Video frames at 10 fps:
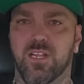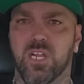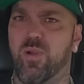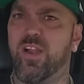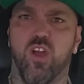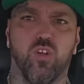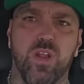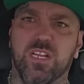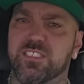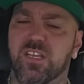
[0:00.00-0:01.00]
Radar
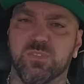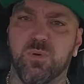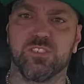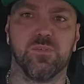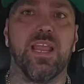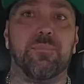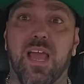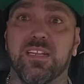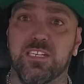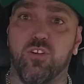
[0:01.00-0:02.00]
quickly tells the boss, hey, man, I
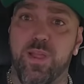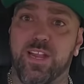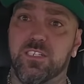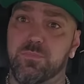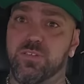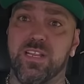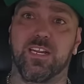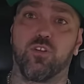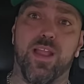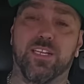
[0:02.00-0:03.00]
need to go back to the building. I got
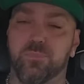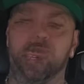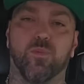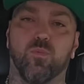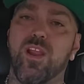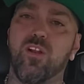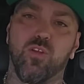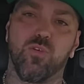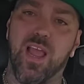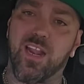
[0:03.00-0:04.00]
to go back to the building. Radar
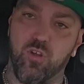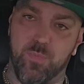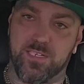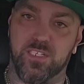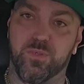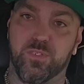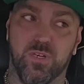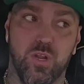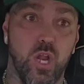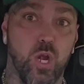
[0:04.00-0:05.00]
don't got to go back to the building.
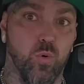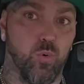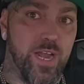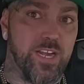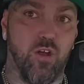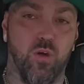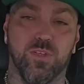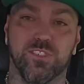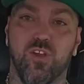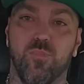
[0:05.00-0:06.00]
Radar
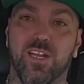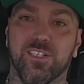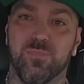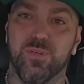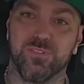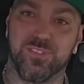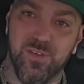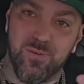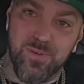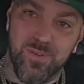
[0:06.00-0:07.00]
wants to go back to the building
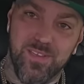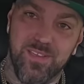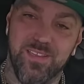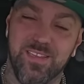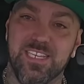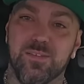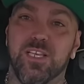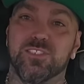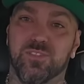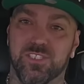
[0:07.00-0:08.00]
so he can
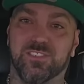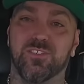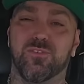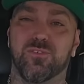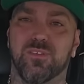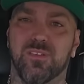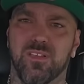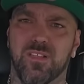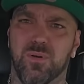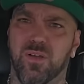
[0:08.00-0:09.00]
mess with this dude.
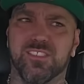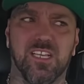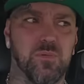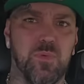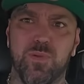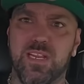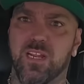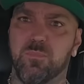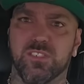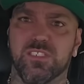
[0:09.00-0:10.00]
Paul tells you, man, we got a
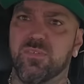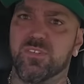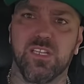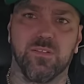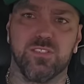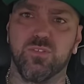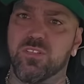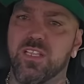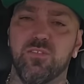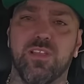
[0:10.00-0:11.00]
bunch of different stuff to do
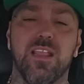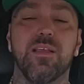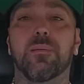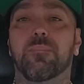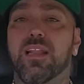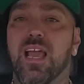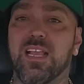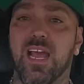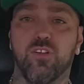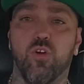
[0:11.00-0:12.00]
today. You can't, man, I
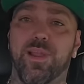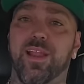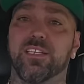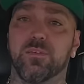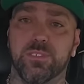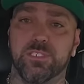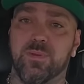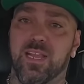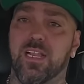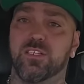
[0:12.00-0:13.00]
got to go back to the building.
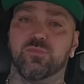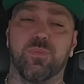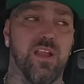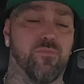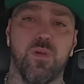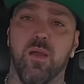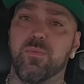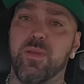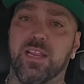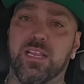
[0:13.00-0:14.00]
I got to use the bathroom. I'll be
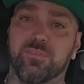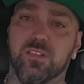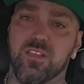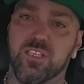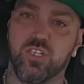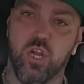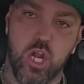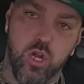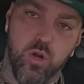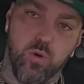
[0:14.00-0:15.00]
back after lunch.
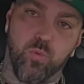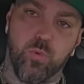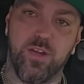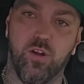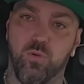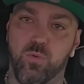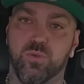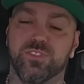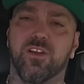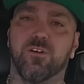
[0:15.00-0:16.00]
Radar
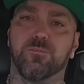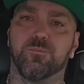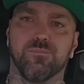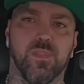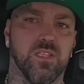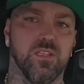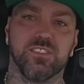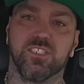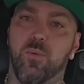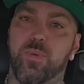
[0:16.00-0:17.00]
rolls out.
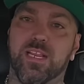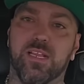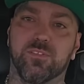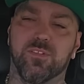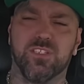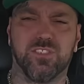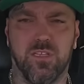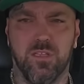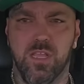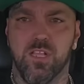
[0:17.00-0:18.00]
Doesn't come back after lunch.
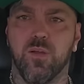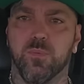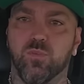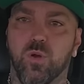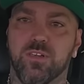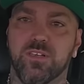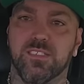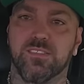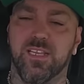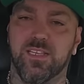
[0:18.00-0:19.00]
Comes to work the
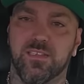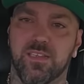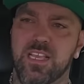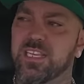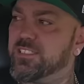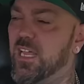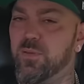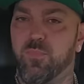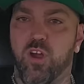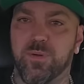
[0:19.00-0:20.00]
next day. He's telling
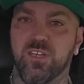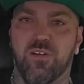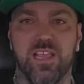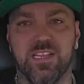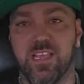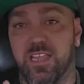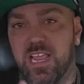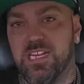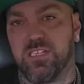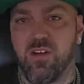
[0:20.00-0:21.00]
Barbie Doll,
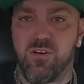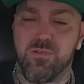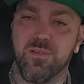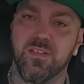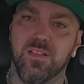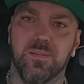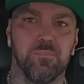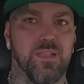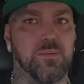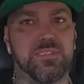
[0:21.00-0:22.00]
a.k.a. Dog,
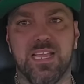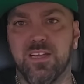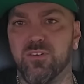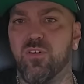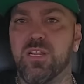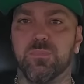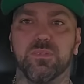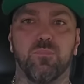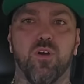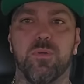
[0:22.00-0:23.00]
Man, I'm down on him, but the
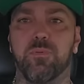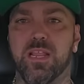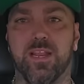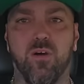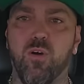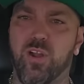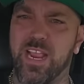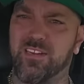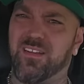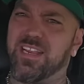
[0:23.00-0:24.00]
boy be playing hard,
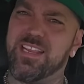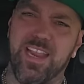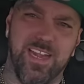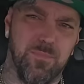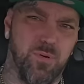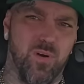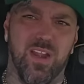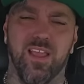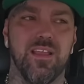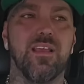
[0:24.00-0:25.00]
acting like he ain't a boy.
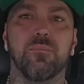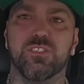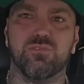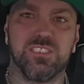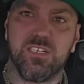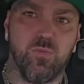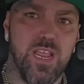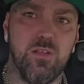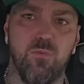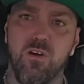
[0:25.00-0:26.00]
Like, but you see the way
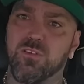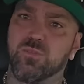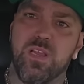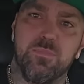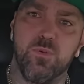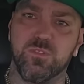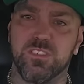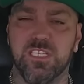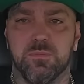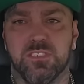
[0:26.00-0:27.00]
he walks, the way he moves
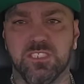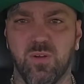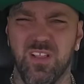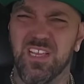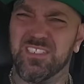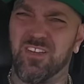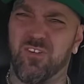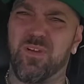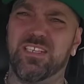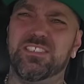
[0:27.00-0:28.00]
his hips and shoulders, talking
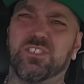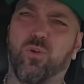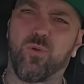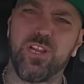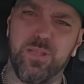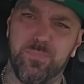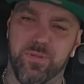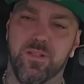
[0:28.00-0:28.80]
about he's crip.